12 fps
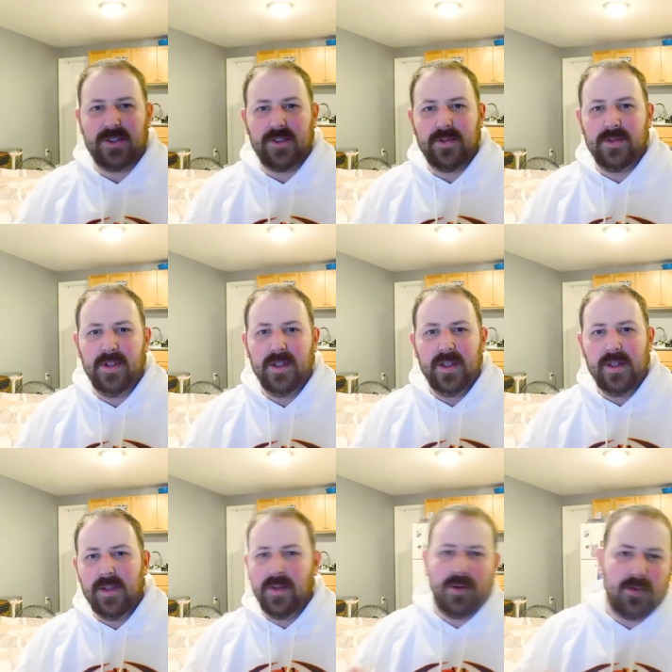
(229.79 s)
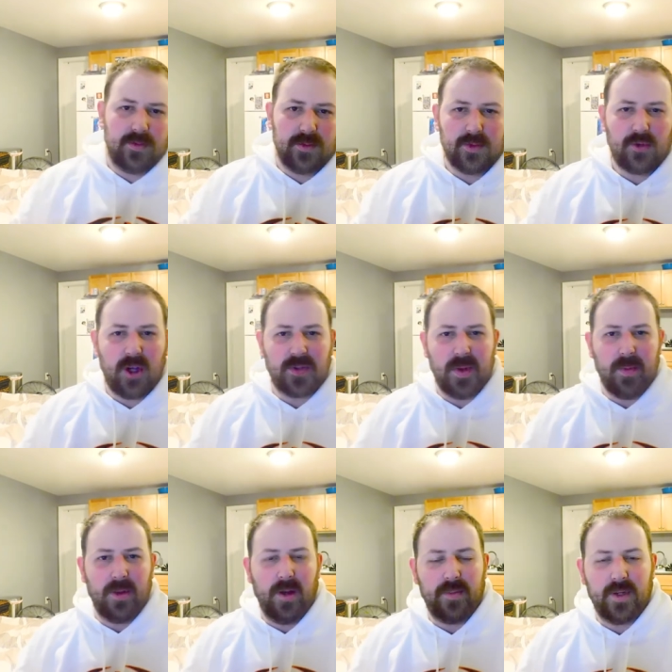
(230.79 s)
too, a little cross
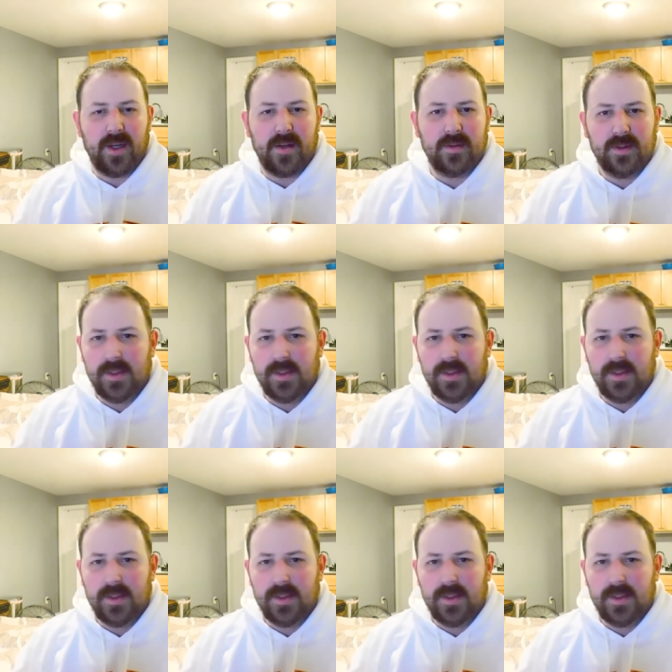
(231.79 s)
people up, you know.